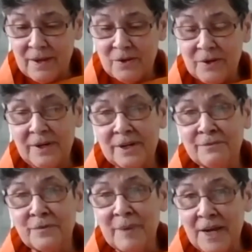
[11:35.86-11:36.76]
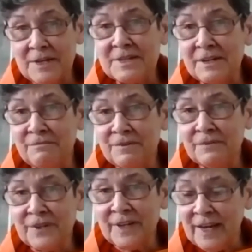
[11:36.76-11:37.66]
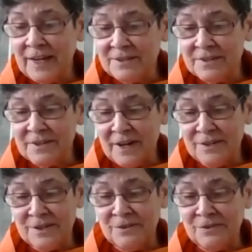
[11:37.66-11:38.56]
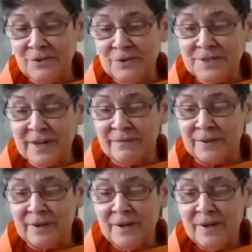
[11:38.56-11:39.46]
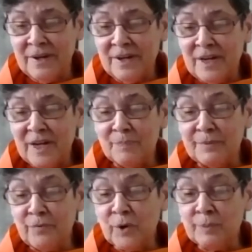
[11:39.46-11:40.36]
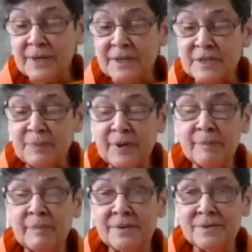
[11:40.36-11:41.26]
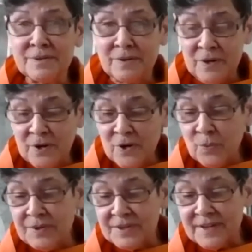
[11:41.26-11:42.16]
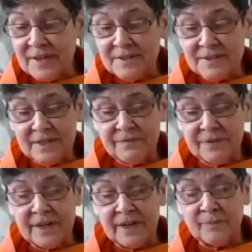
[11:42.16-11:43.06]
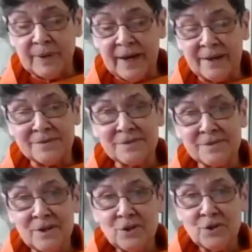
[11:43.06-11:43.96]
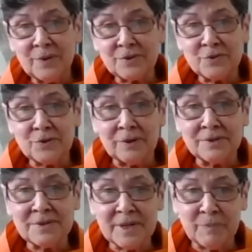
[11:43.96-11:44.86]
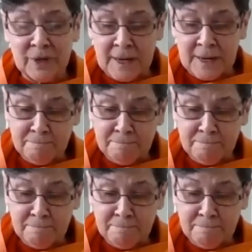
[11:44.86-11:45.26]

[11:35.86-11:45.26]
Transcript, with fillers: He lived from 1858 to 1937 and performed experiments with the sensitivity of plants to external stimuli.